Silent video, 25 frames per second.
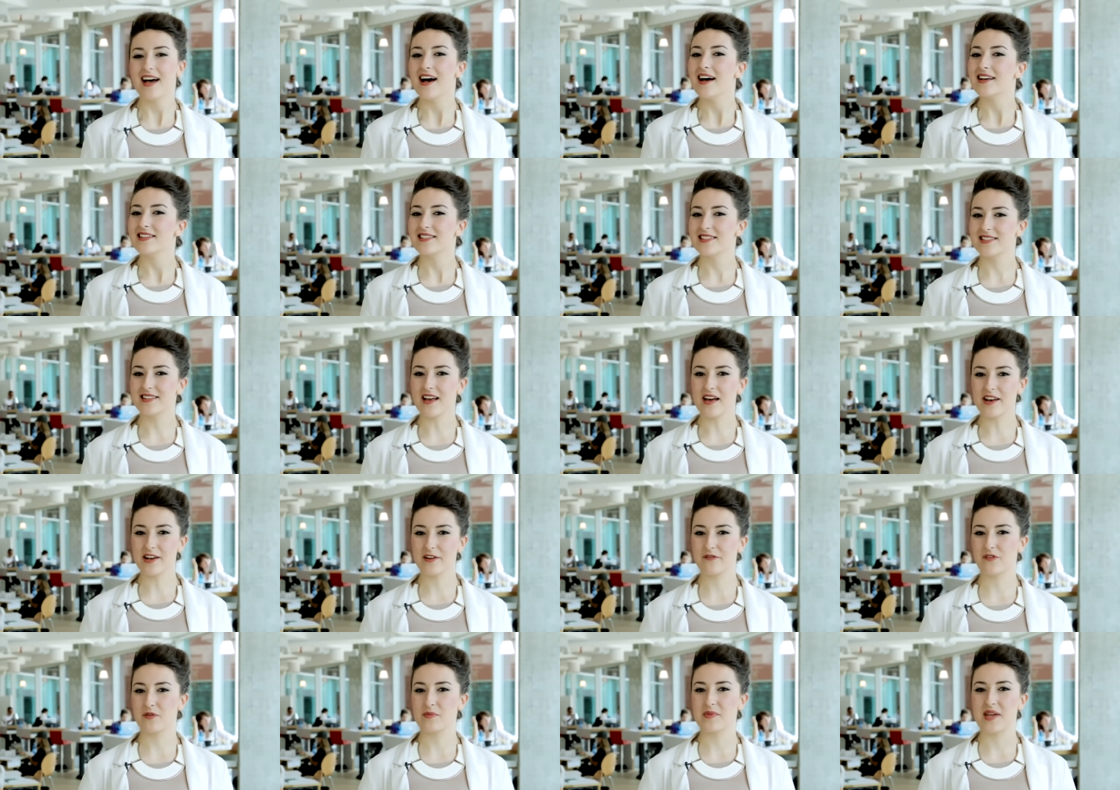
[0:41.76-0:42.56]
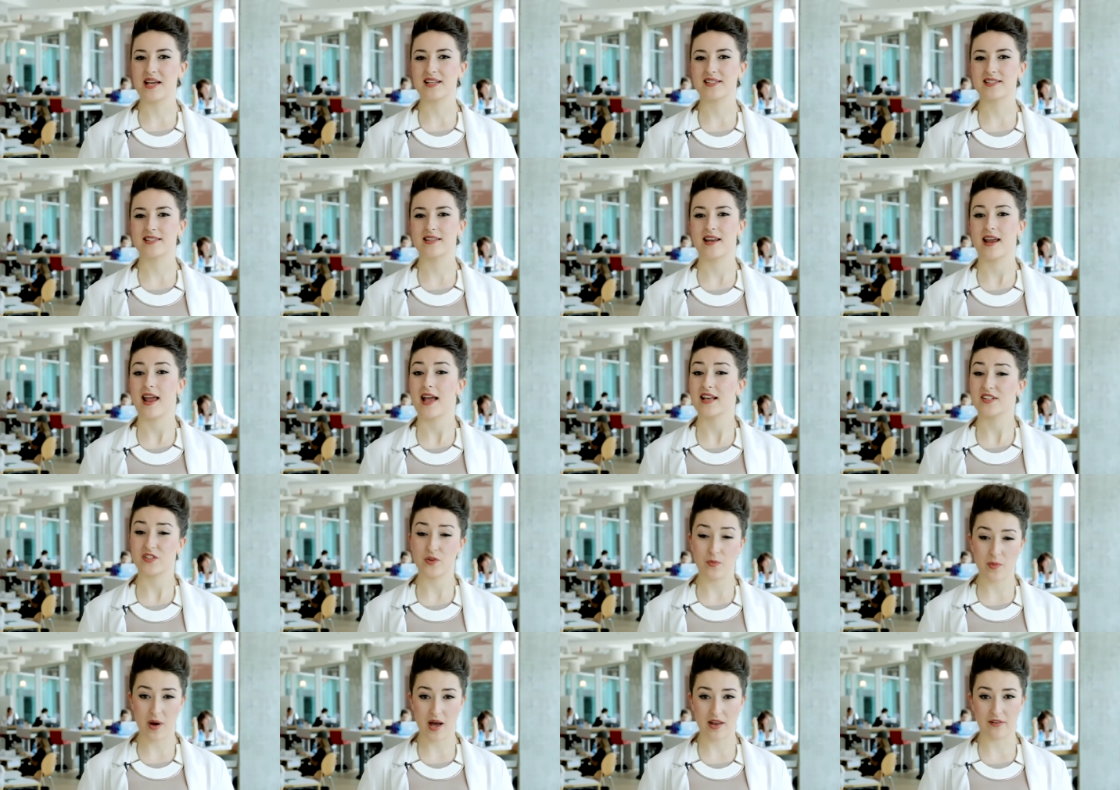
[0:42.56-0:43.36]
Starting from yesterday,
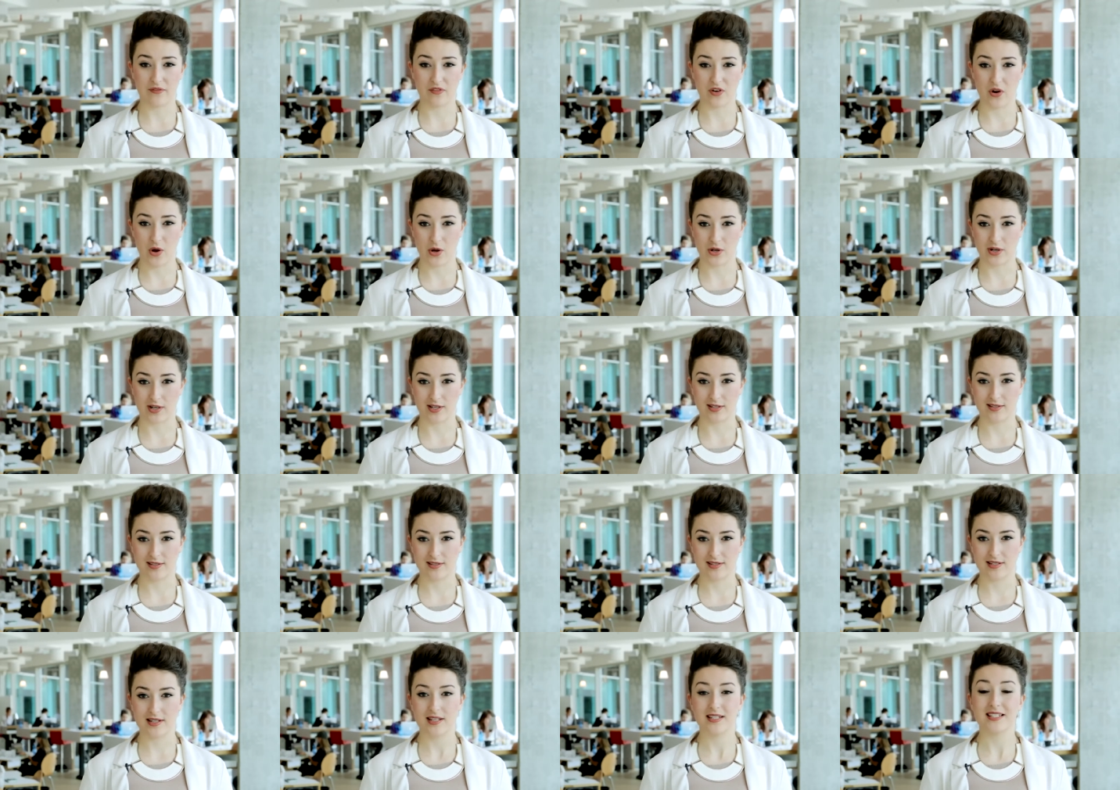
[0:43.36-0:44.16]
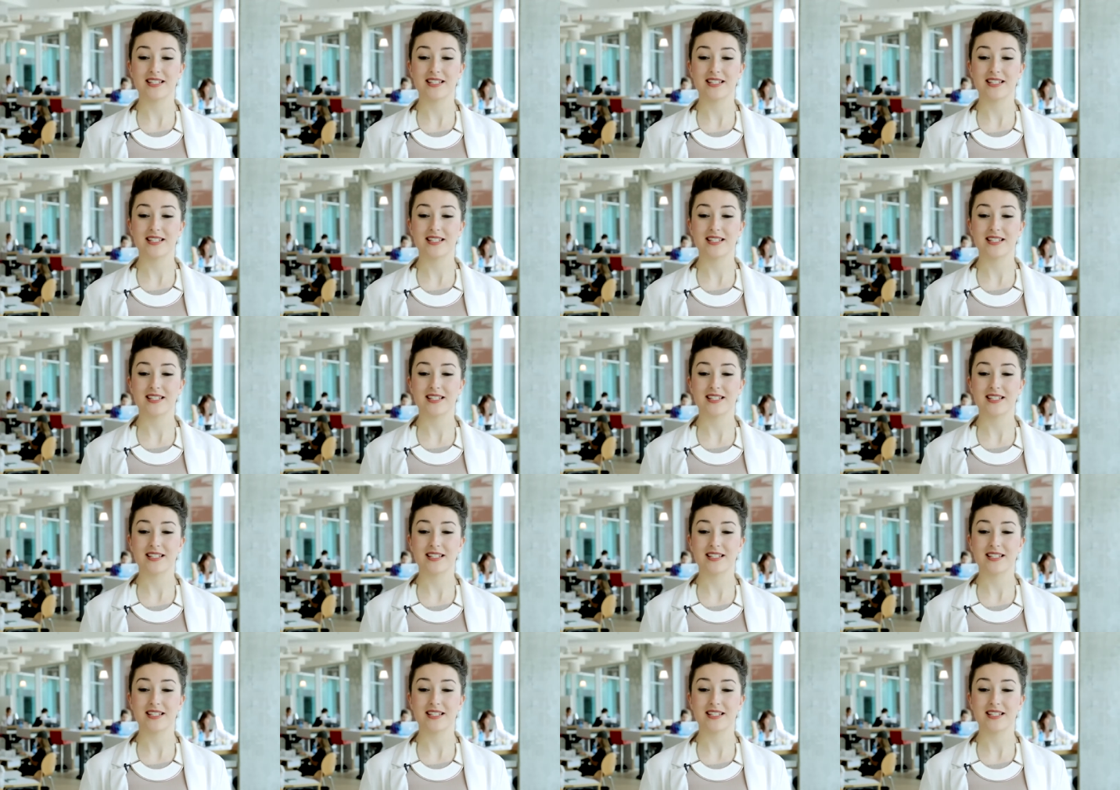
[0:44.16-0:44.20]
as you might have noticed,